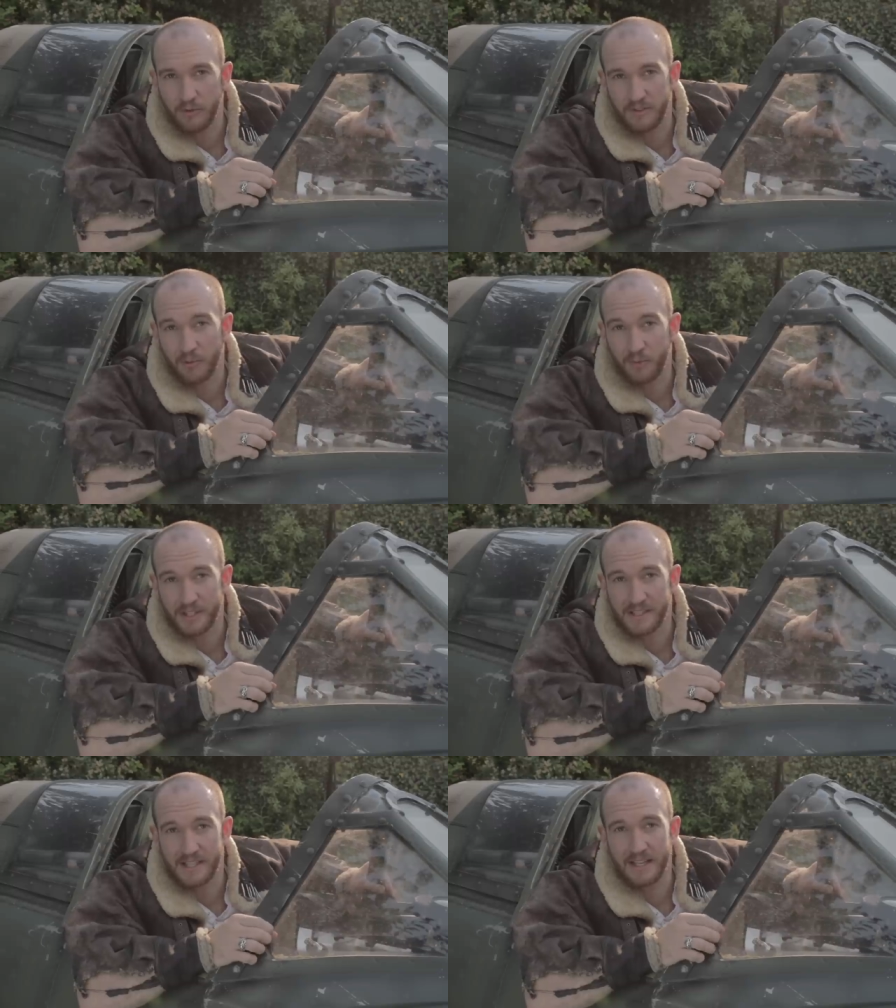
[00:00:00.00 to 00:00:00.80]
we've done with
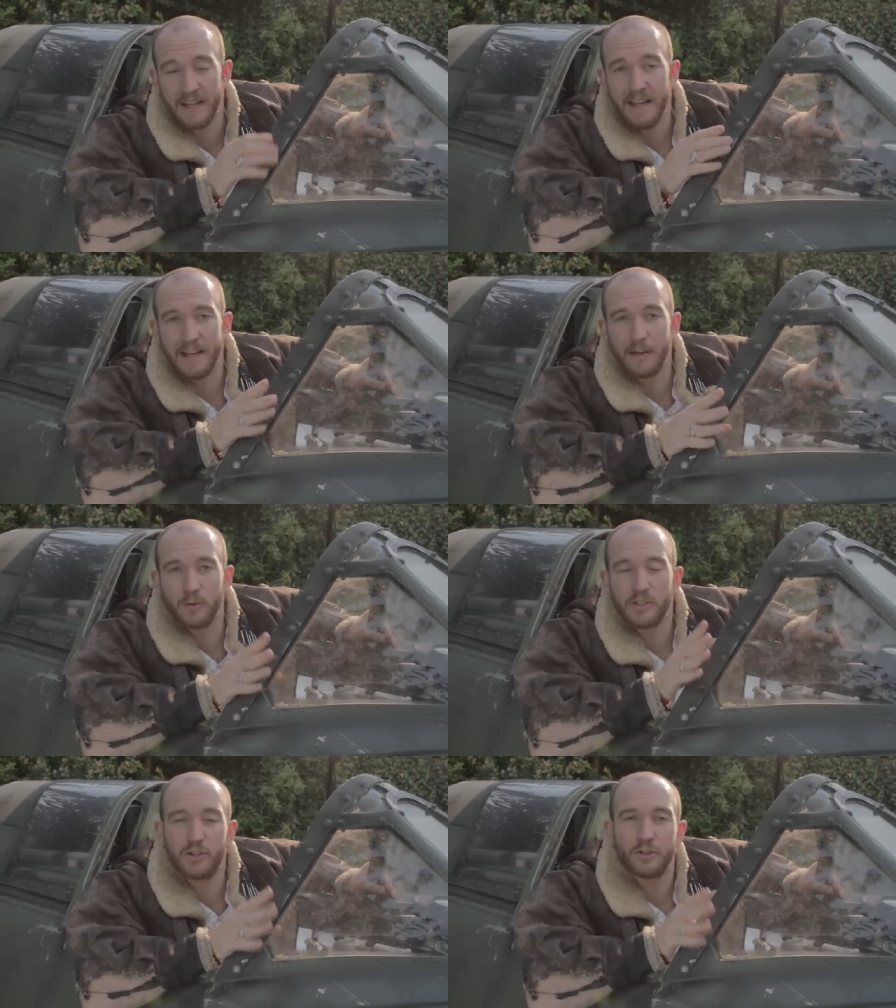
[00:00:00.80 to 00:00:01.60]
this thing in
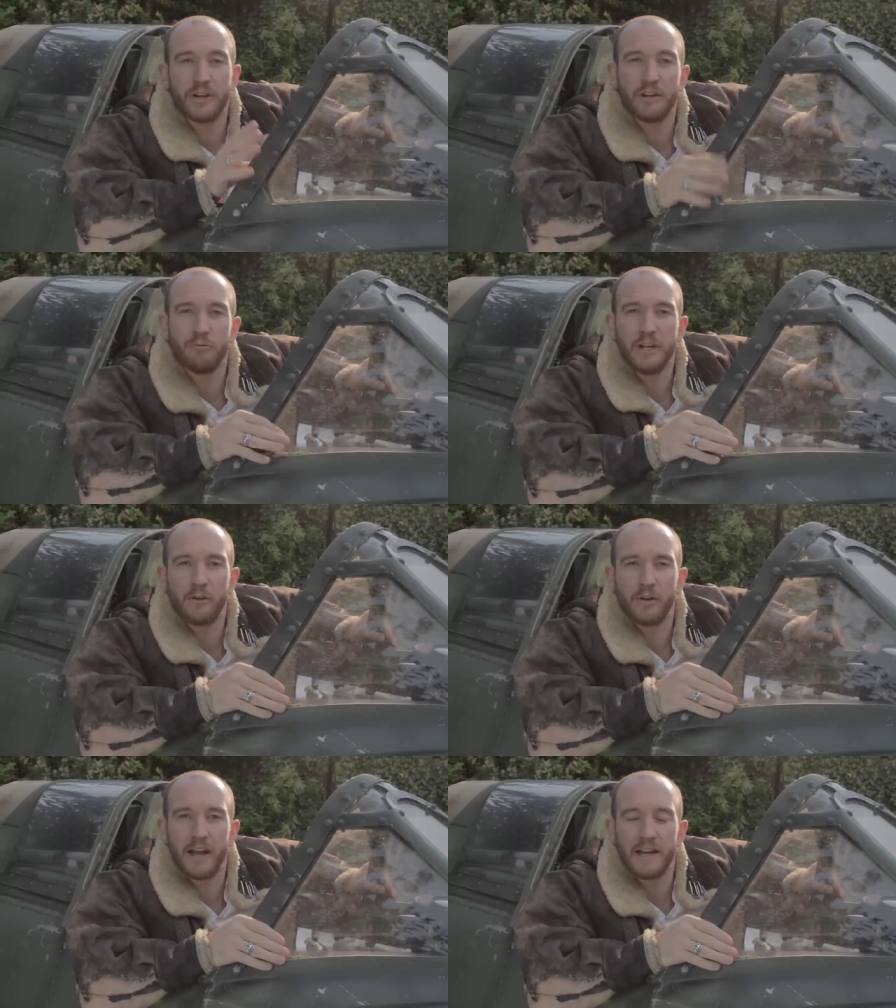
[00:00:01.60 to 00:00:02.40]
order to try and
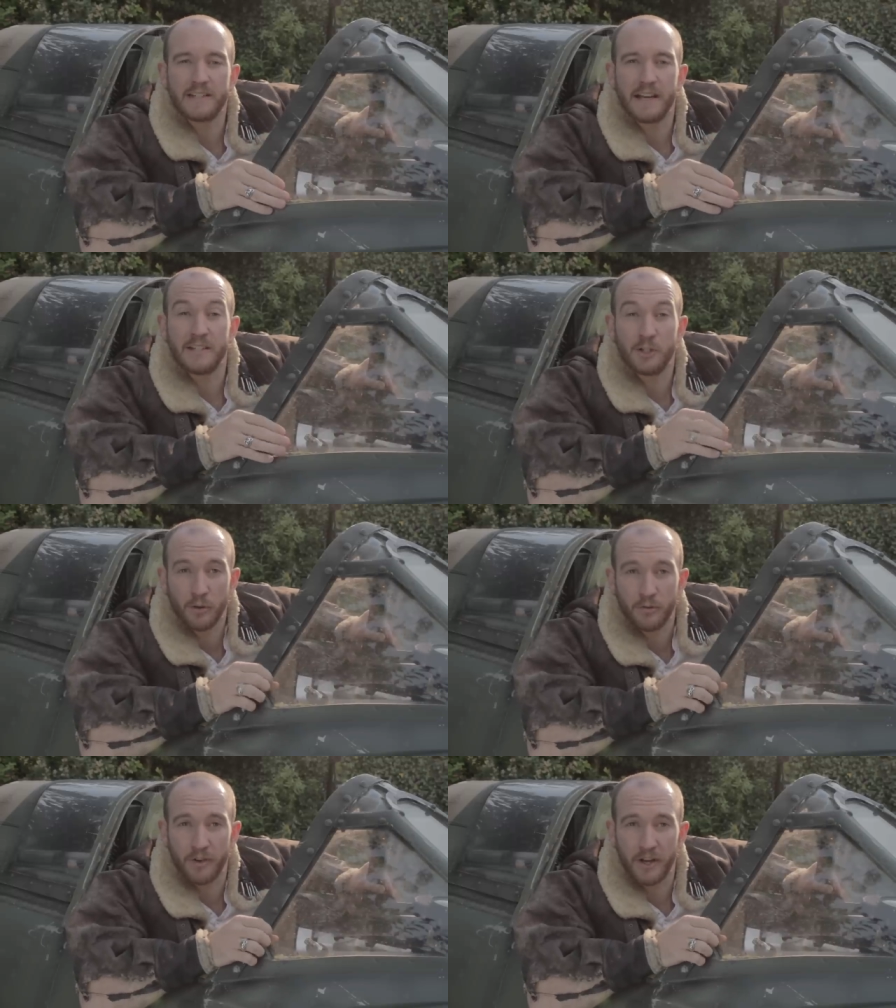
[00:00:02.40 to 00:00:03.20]
recreate a
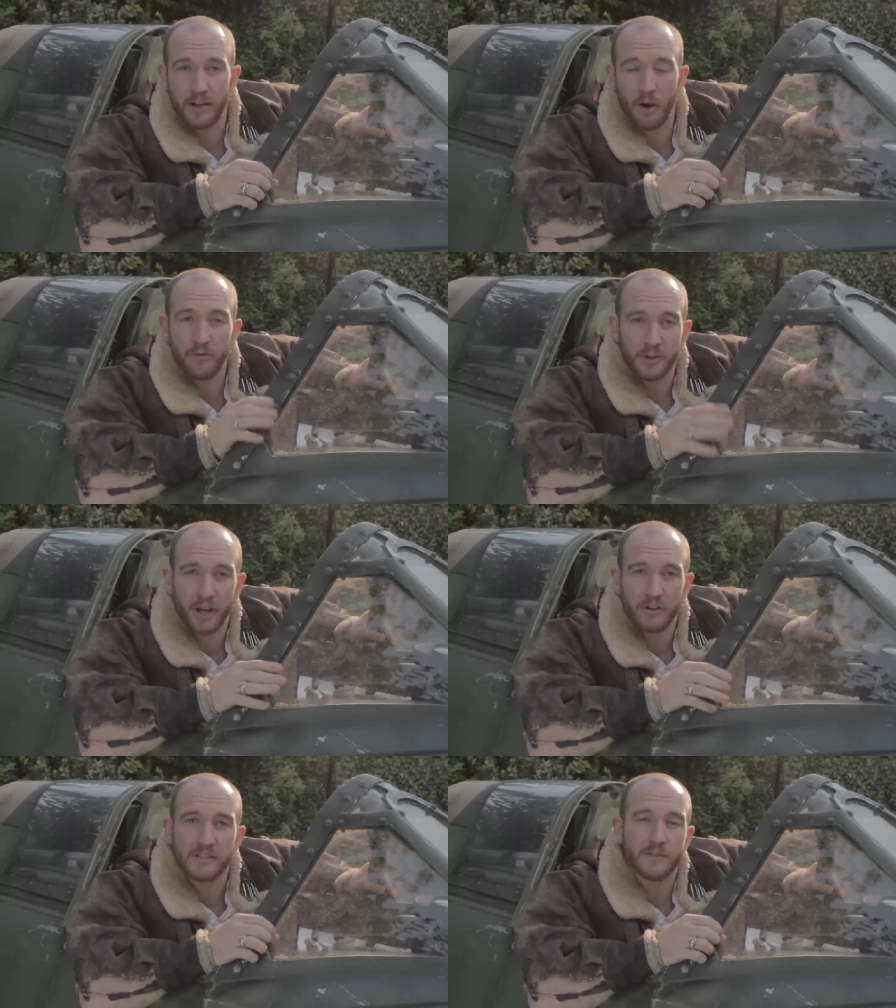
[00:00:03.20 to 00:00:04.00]
dogfight off the
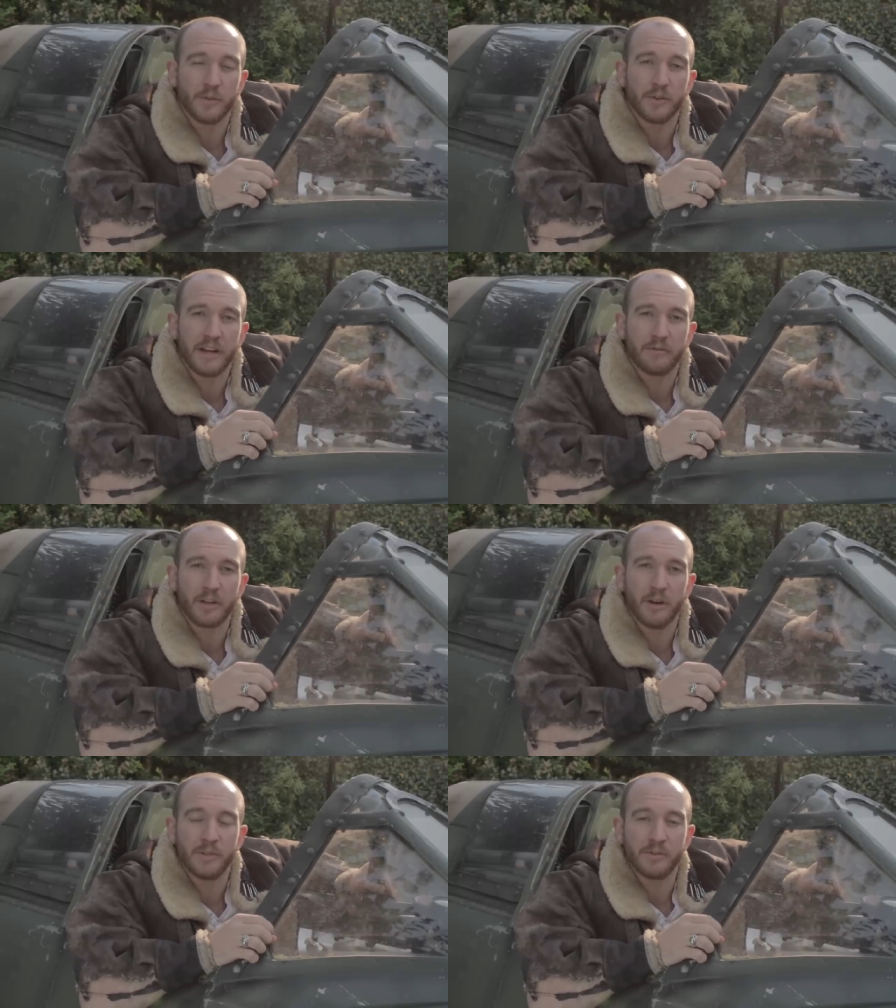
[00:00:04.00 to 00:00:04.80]
coast of North
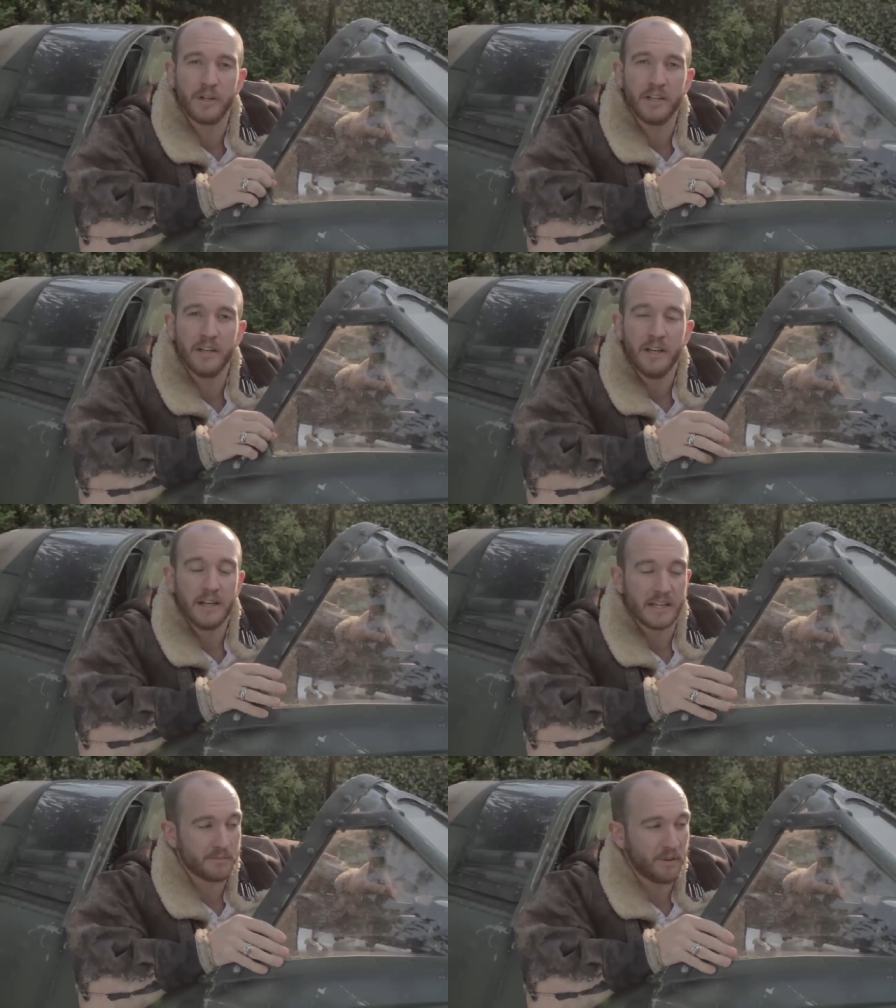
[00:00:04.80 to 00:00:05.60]
Africa between
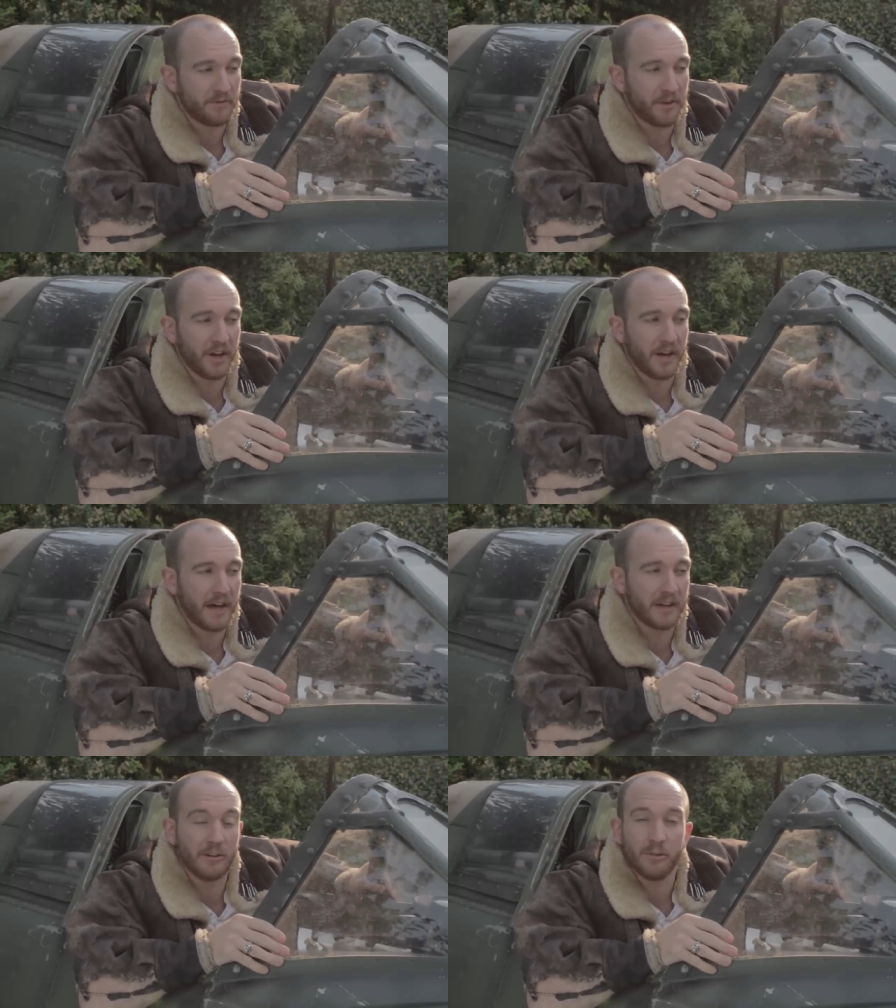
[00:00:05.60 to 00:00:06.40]
a Spitfire
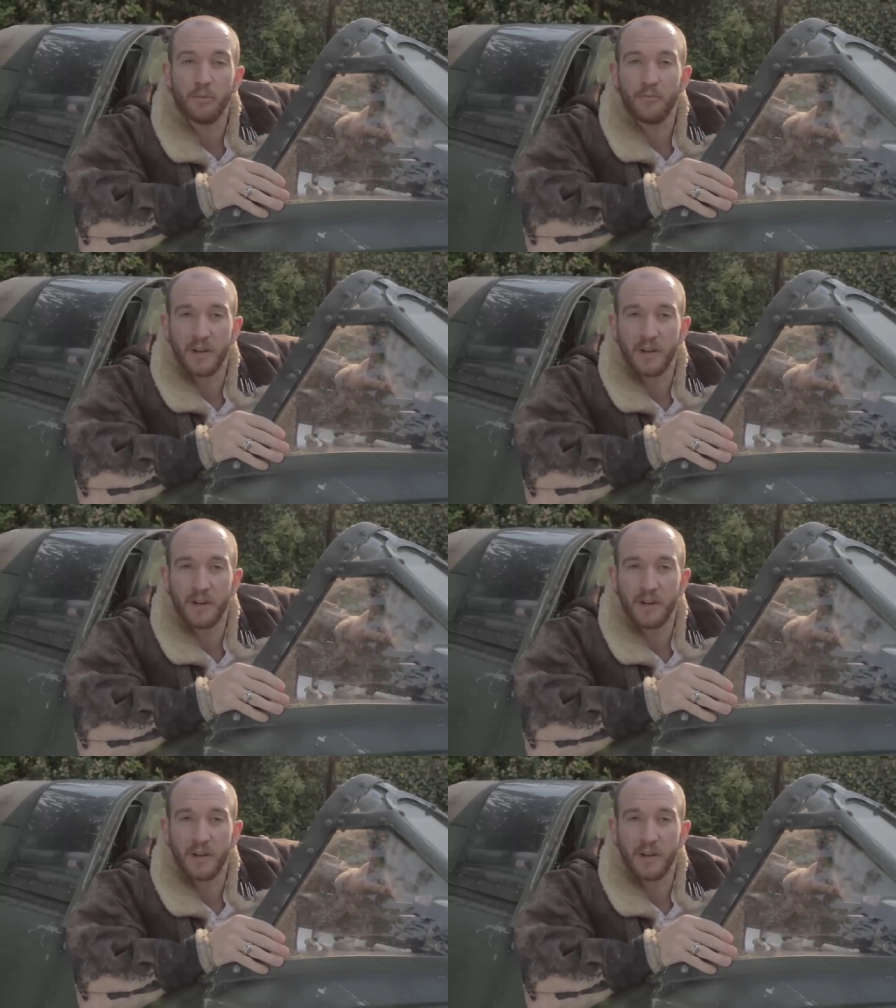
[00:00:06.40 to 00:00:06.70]
and a group of